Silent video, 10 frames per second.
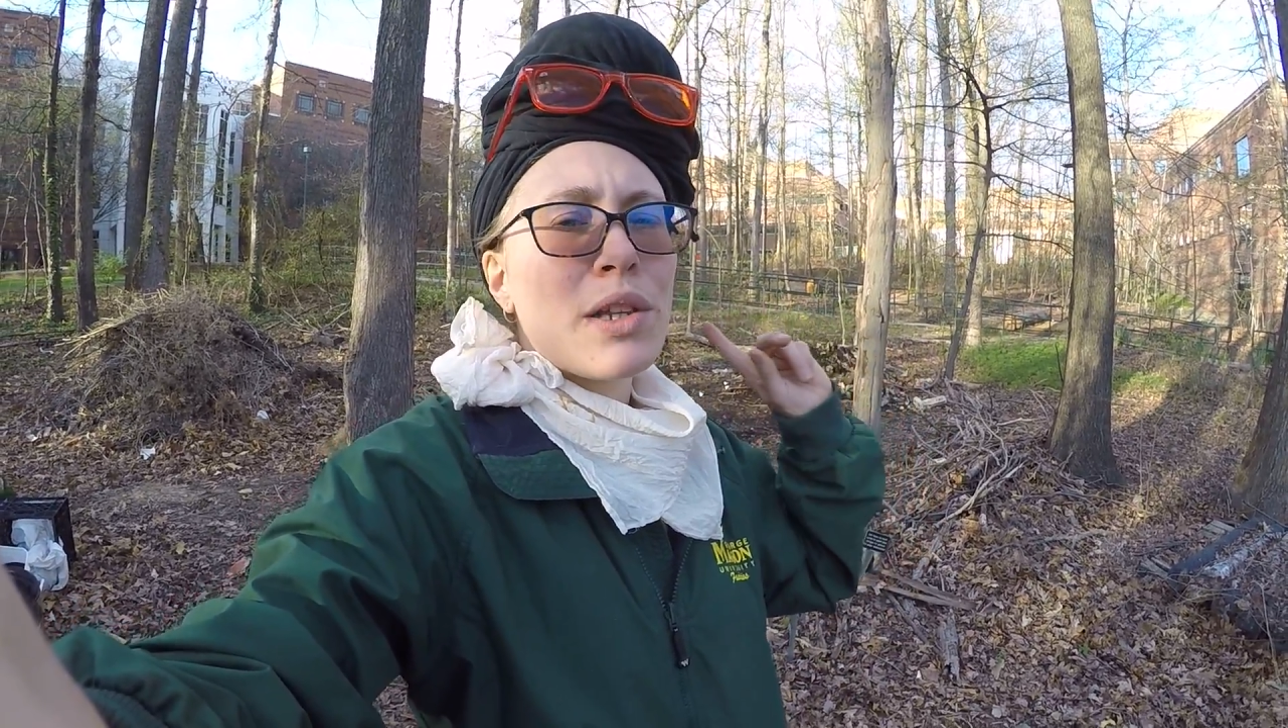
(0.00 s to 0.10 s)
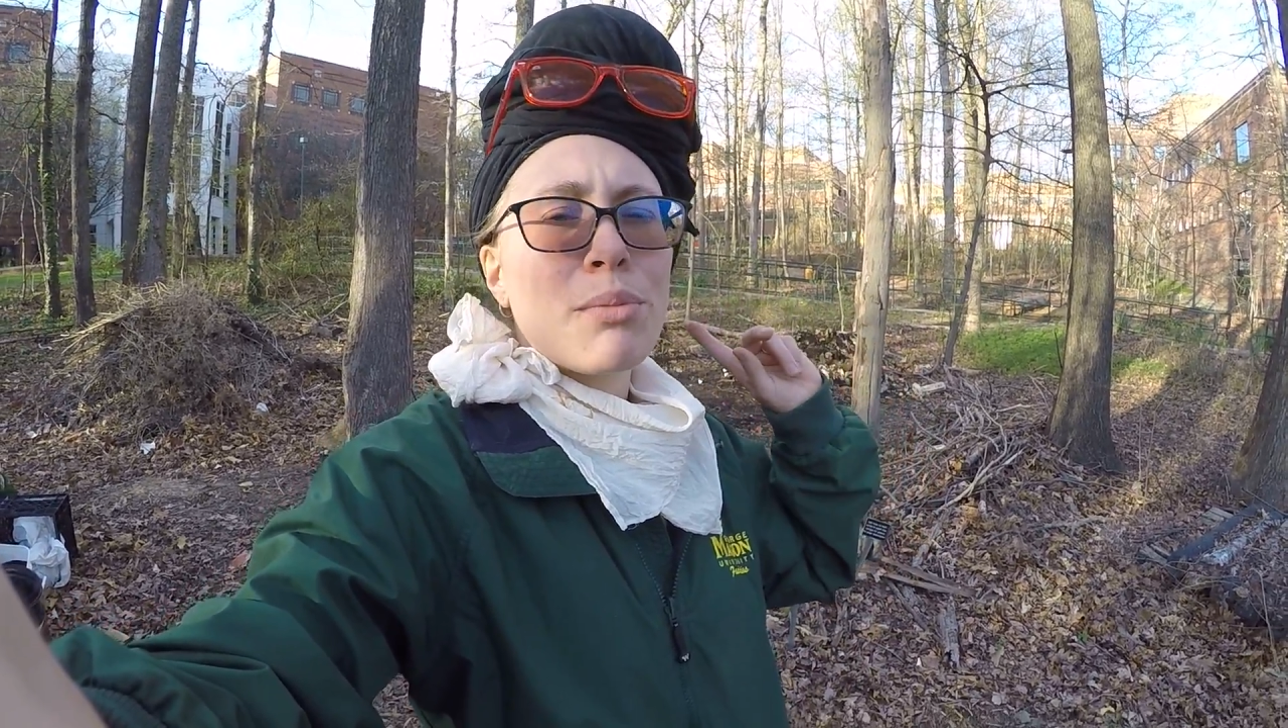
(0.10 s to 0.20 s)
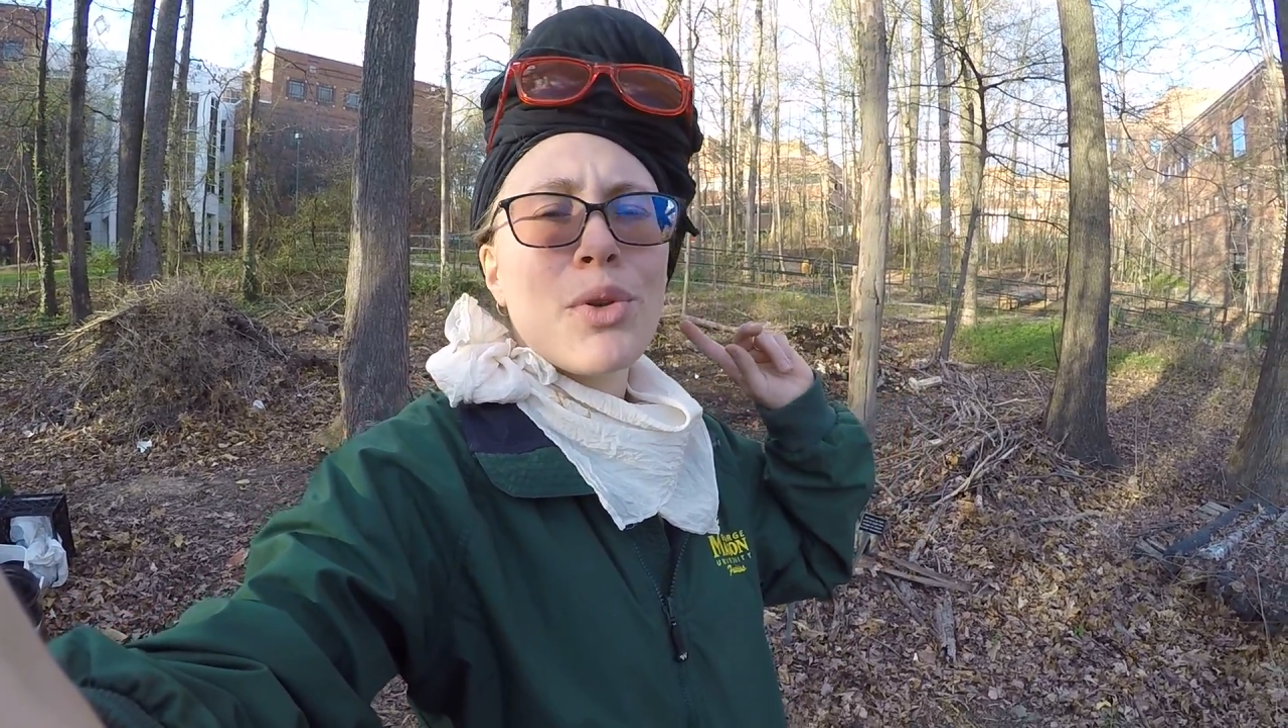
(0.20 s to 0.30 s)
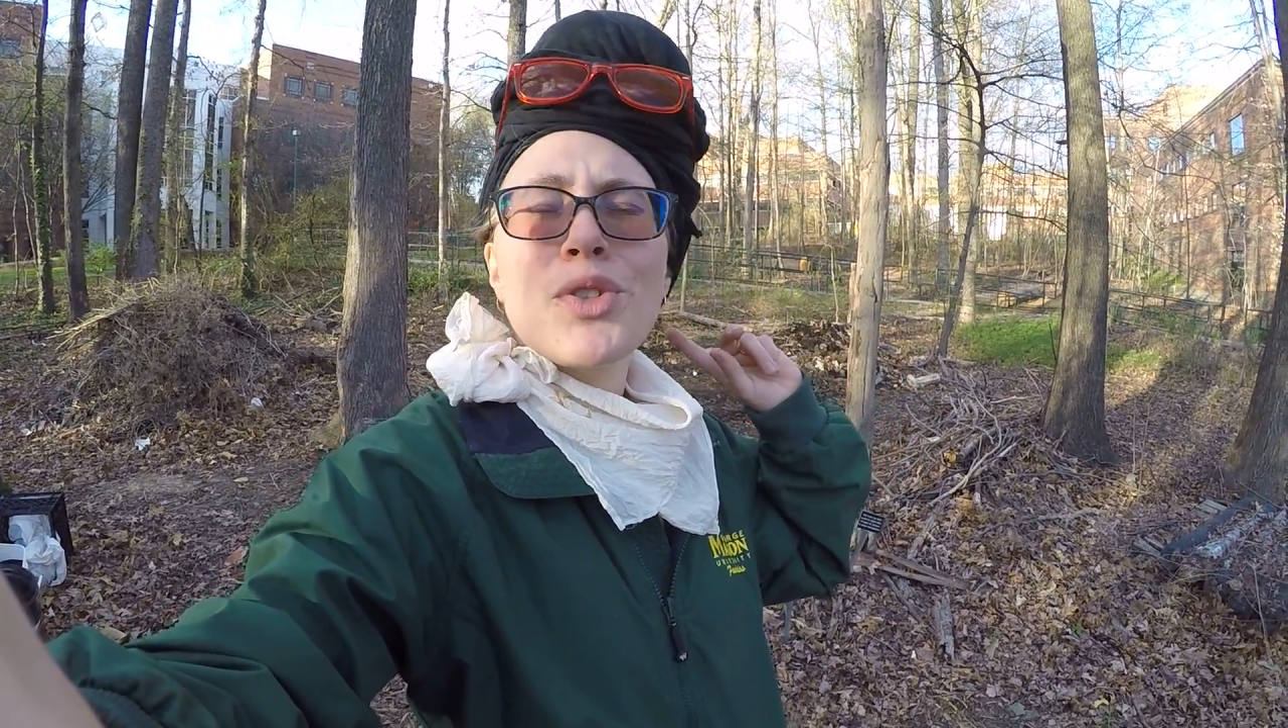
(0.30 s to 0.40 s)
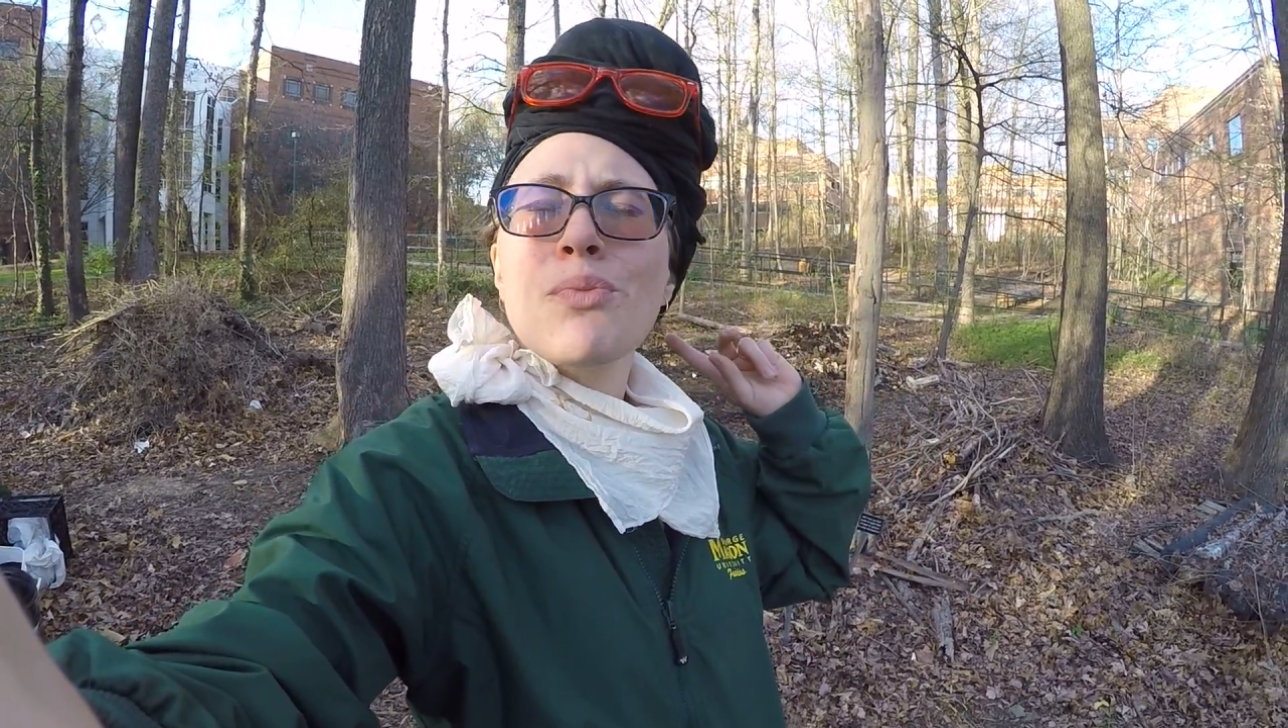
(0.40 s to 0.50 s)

of the most